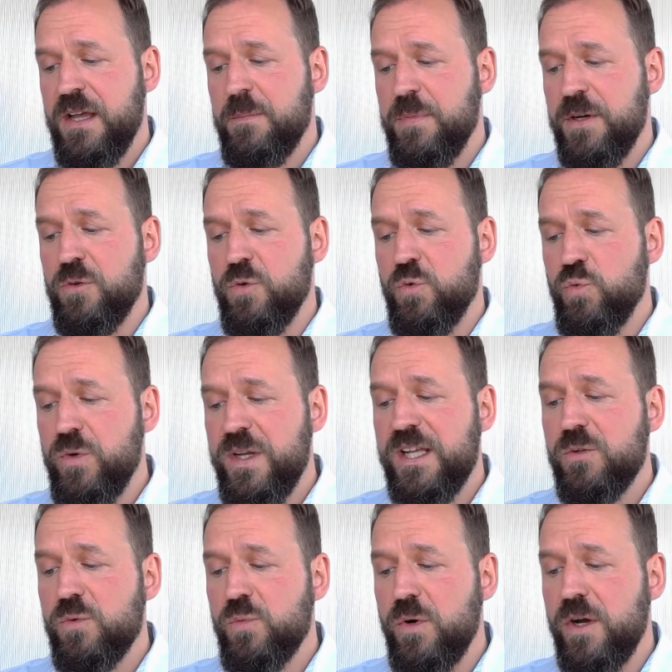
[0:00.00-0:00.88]
but
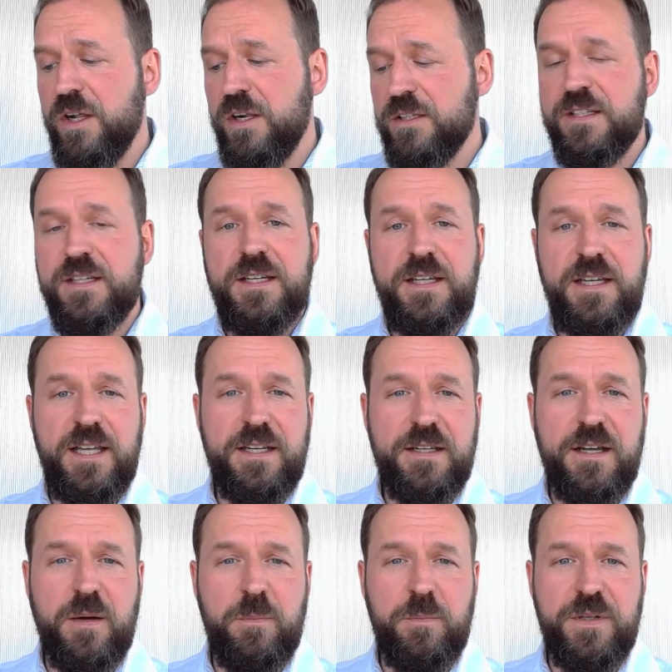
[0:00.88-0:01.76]
real-world
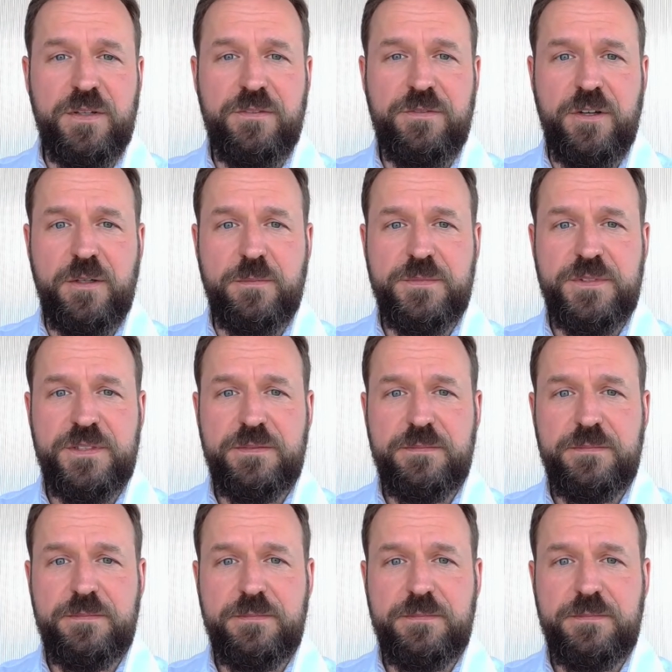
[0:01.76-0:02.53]
incumbent firms.